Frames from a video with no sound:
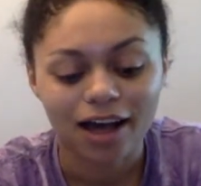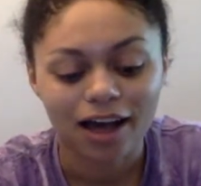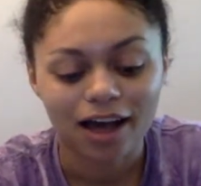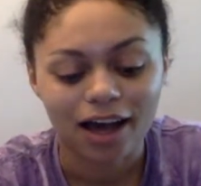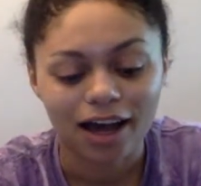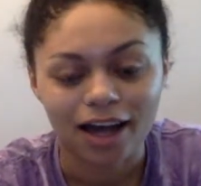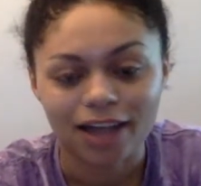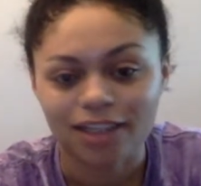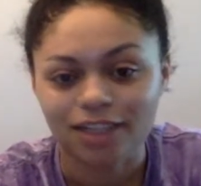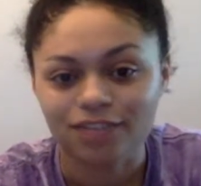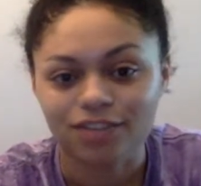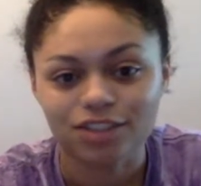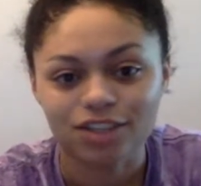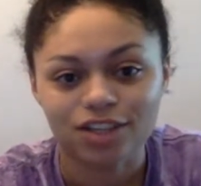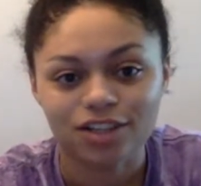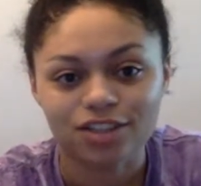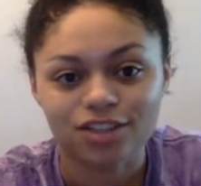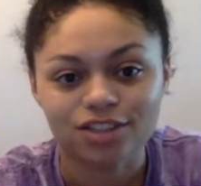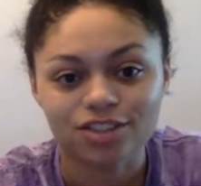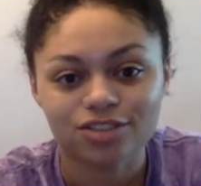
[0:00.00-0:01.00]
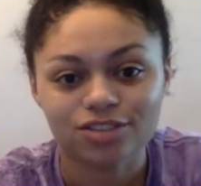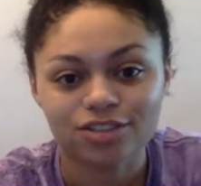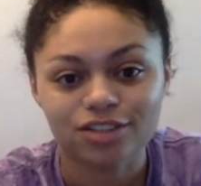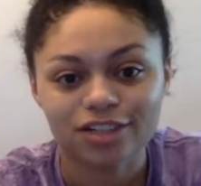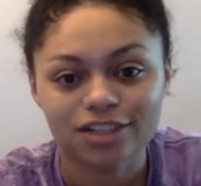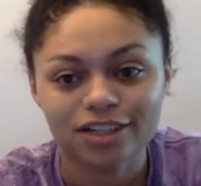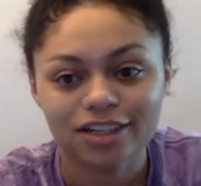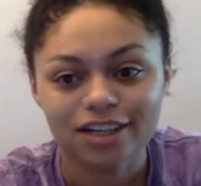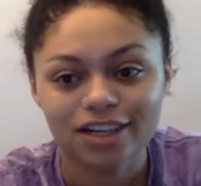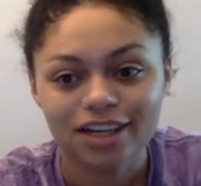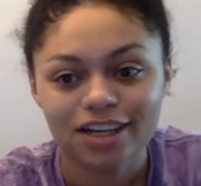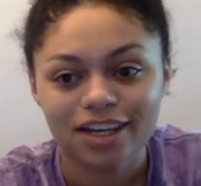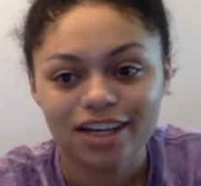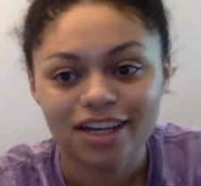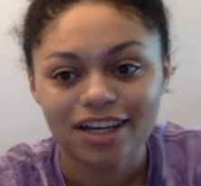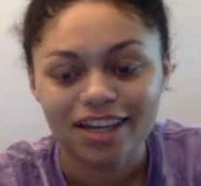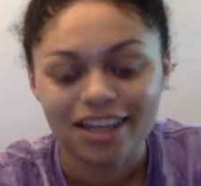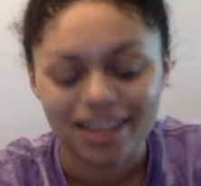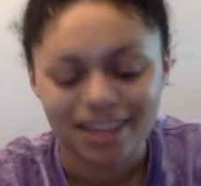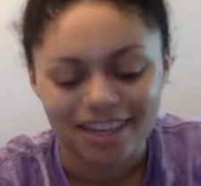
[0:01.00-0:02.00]
I love the dollar store.
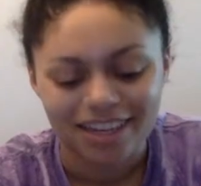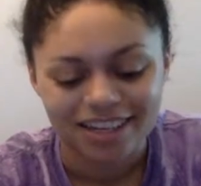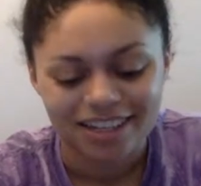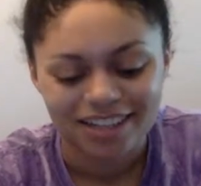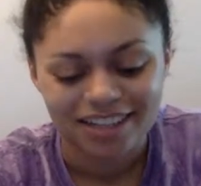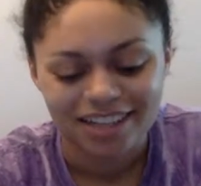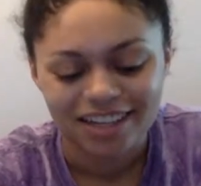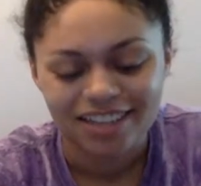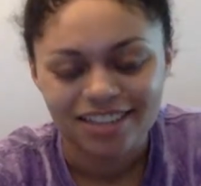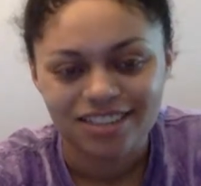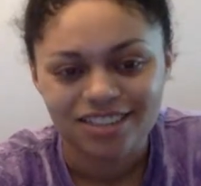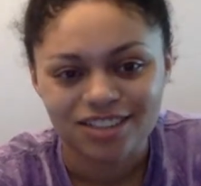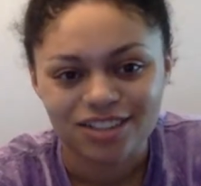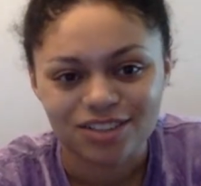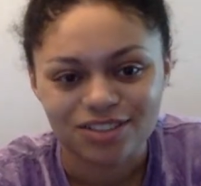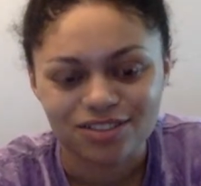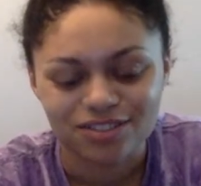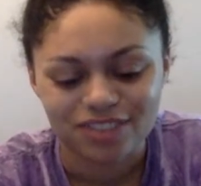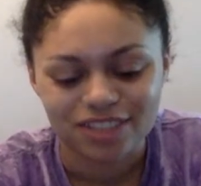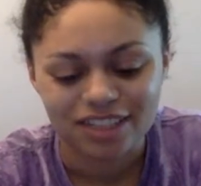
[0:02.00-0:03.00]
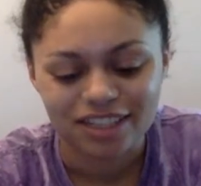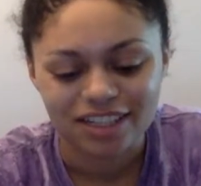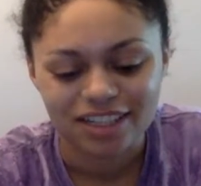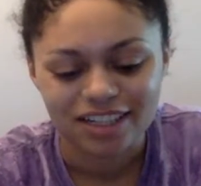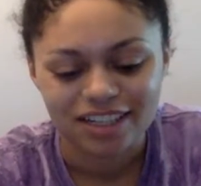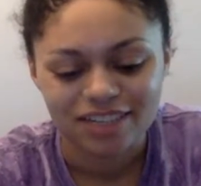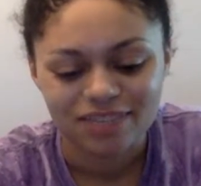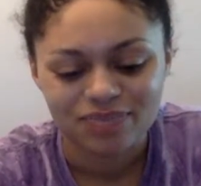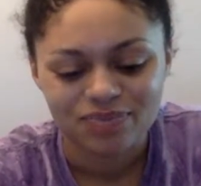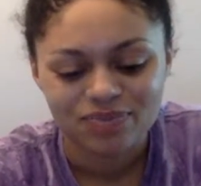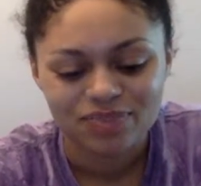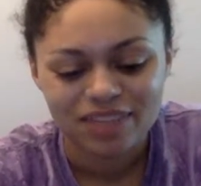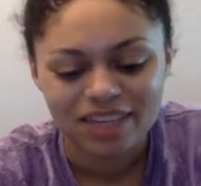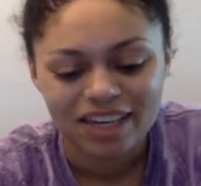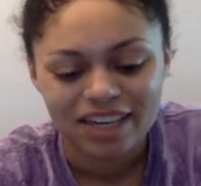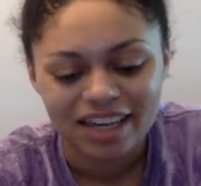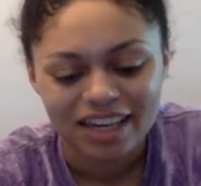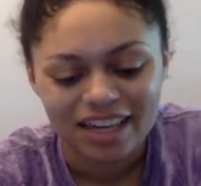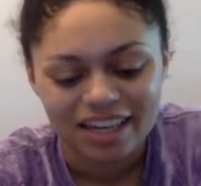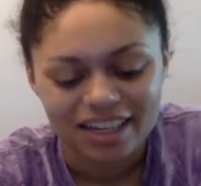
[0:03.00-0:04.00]
And hey, Sophie.
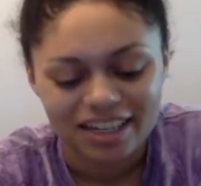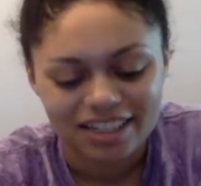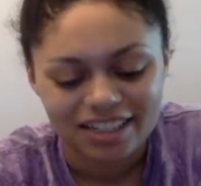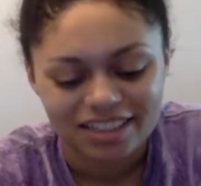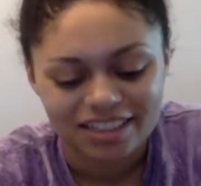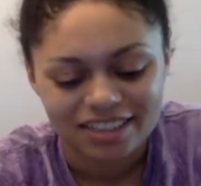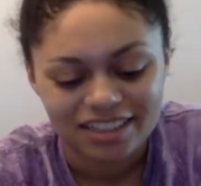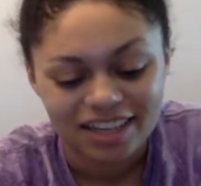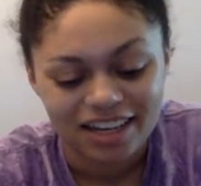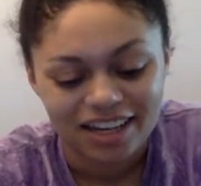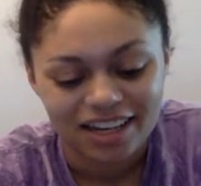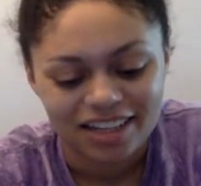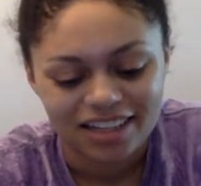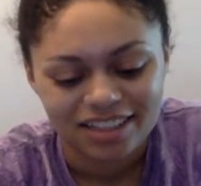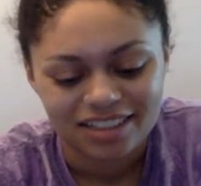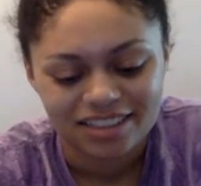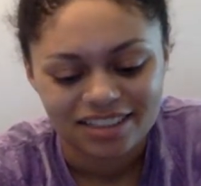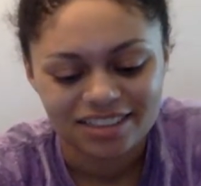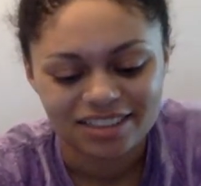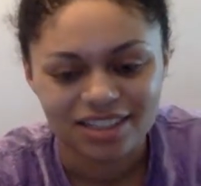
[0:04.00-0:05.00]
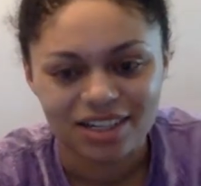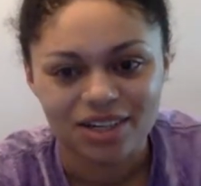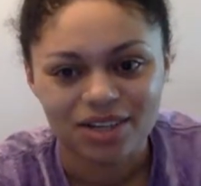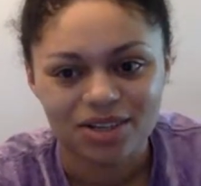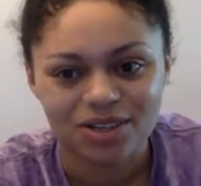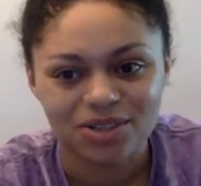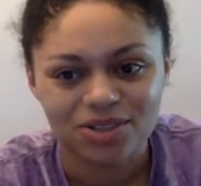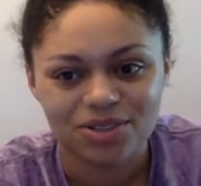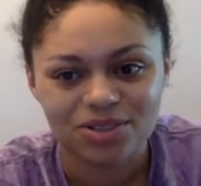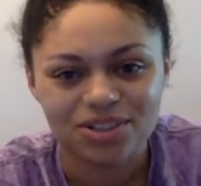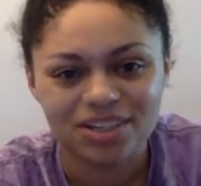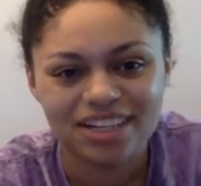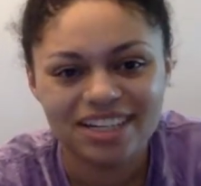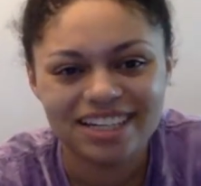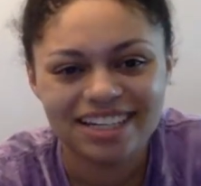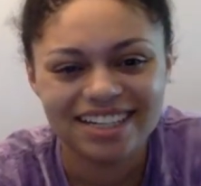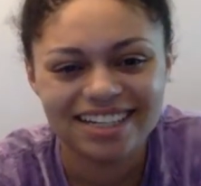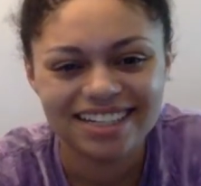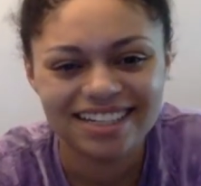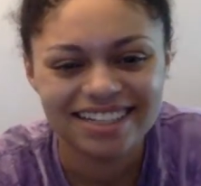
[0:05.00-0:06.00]
And yeah, so
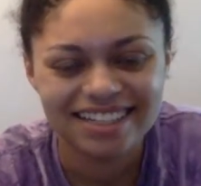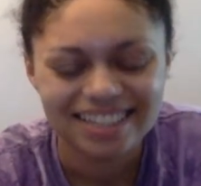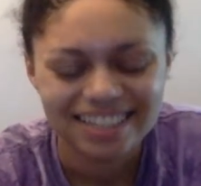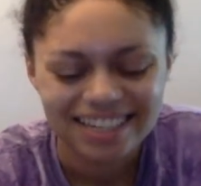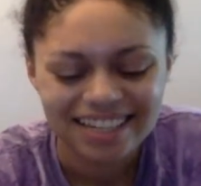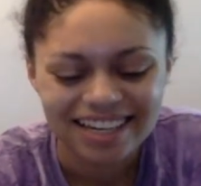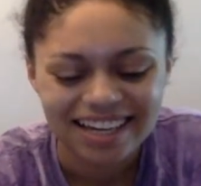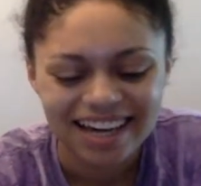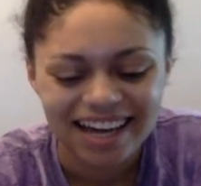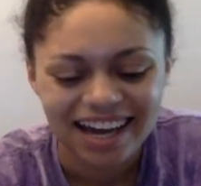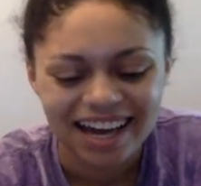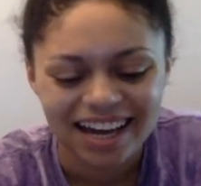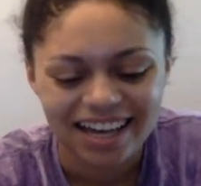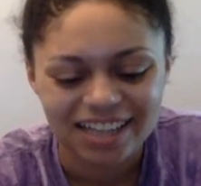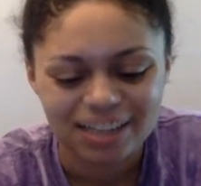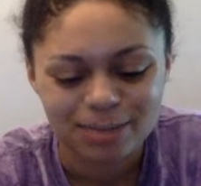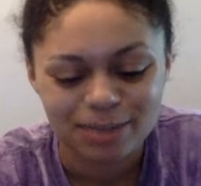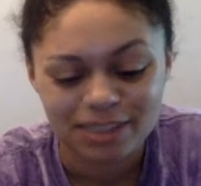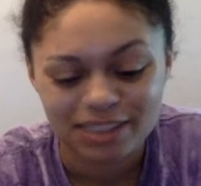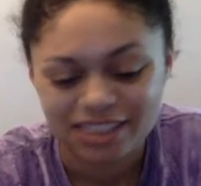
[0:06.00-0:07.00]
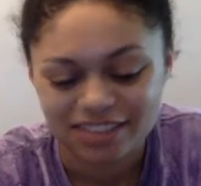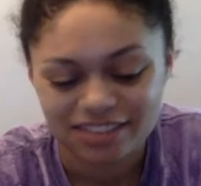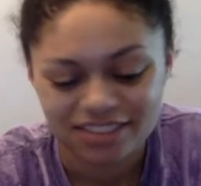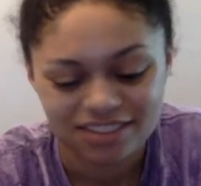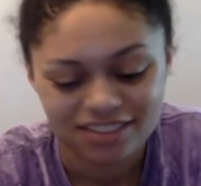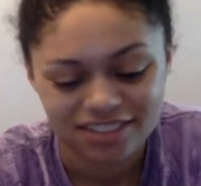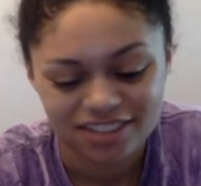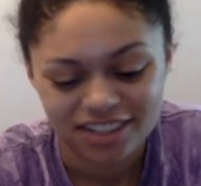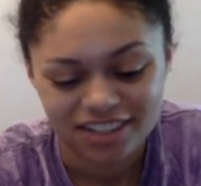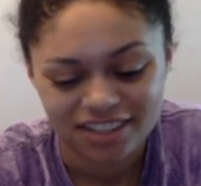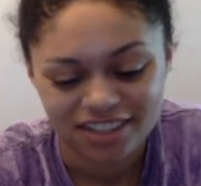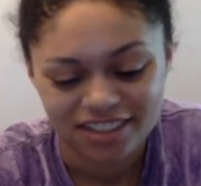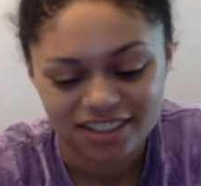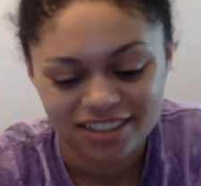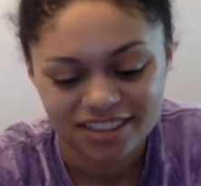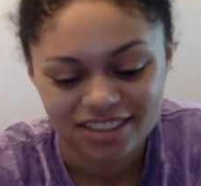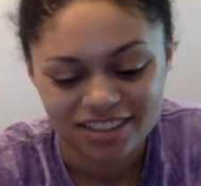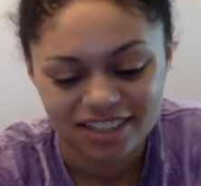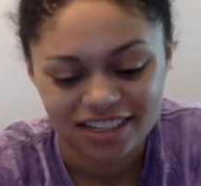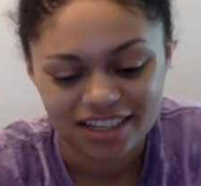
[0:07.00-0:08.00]
I spent
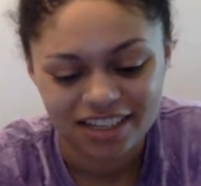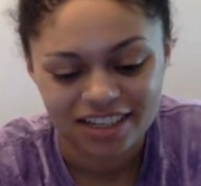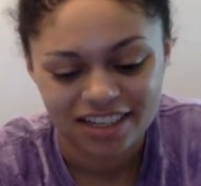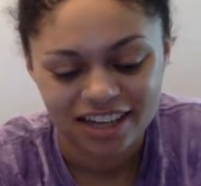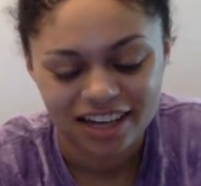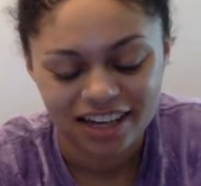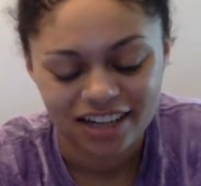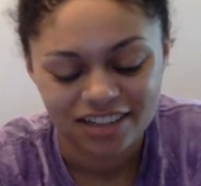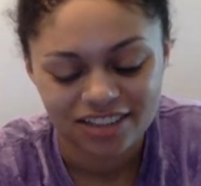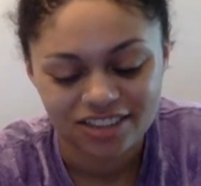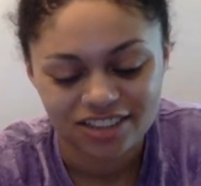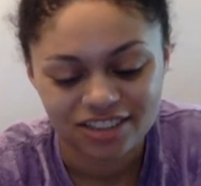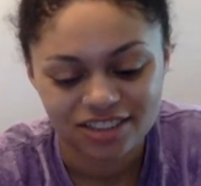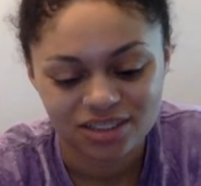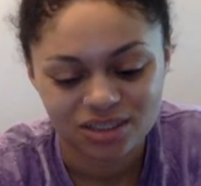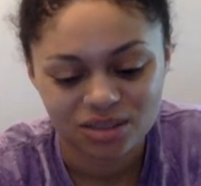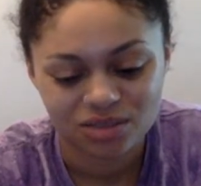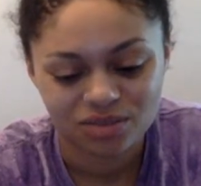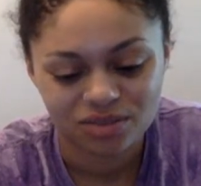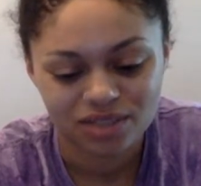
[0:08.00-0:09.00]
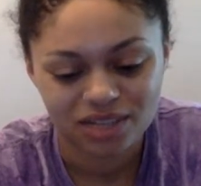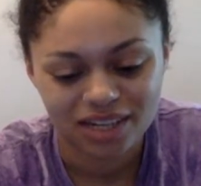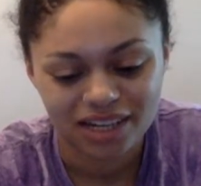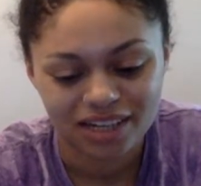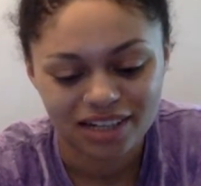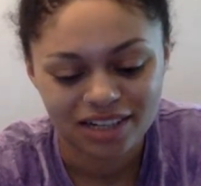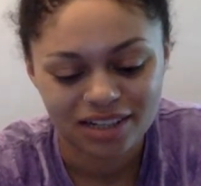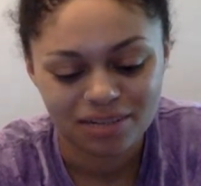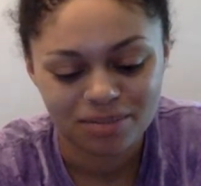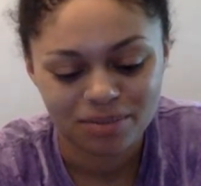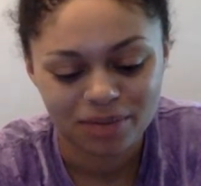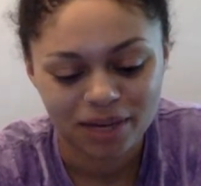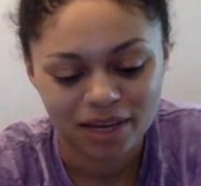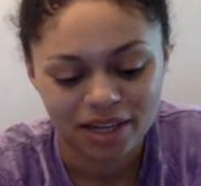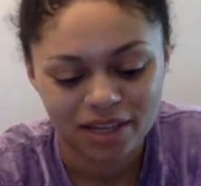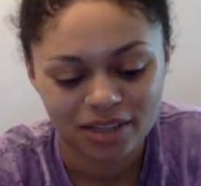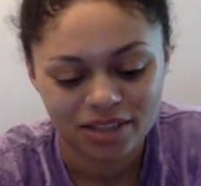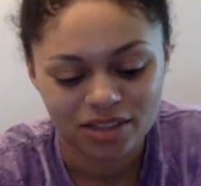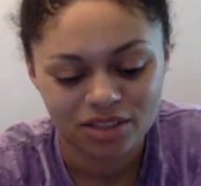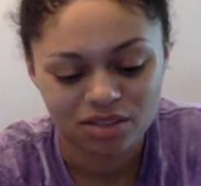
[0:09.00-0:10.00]
$73. And actually, Sophie, I ended up
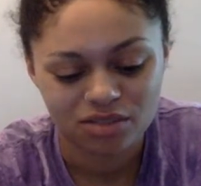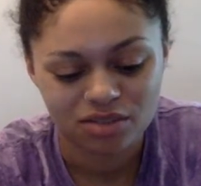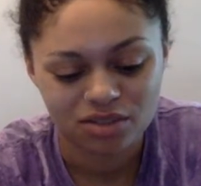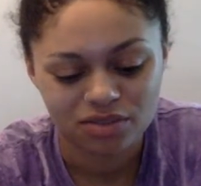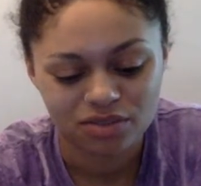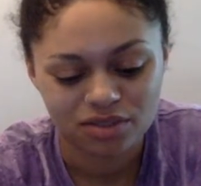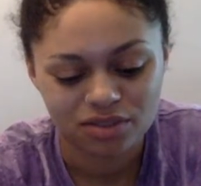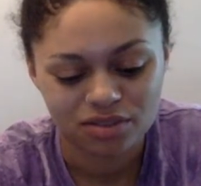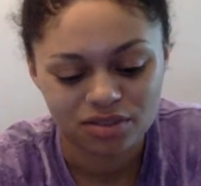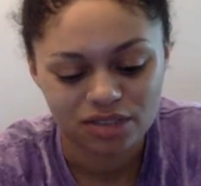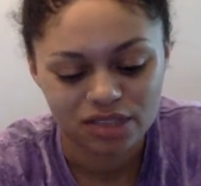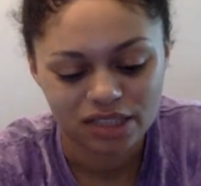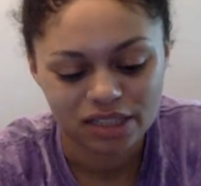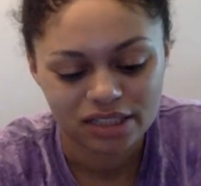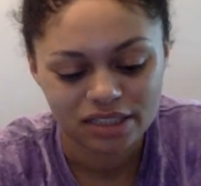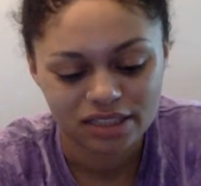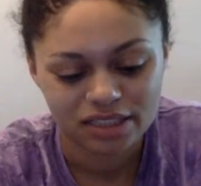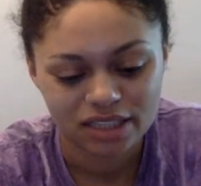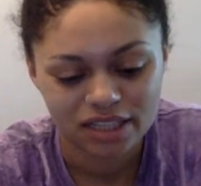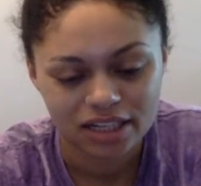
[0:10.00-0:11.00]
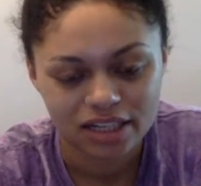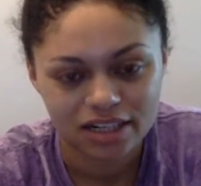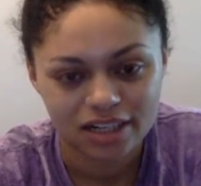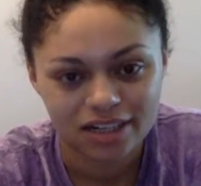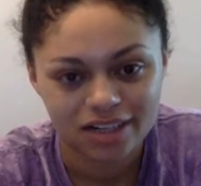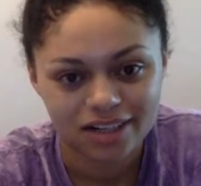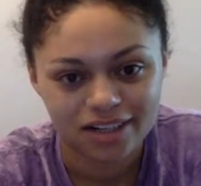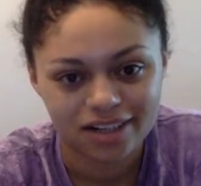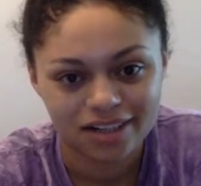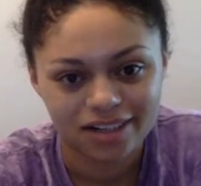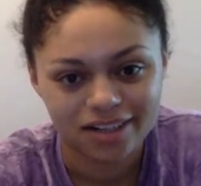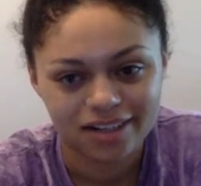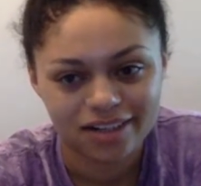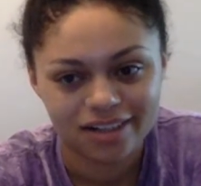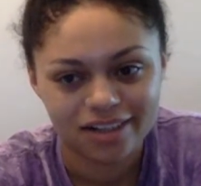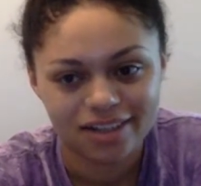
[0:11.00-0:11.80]
buying you a few things there.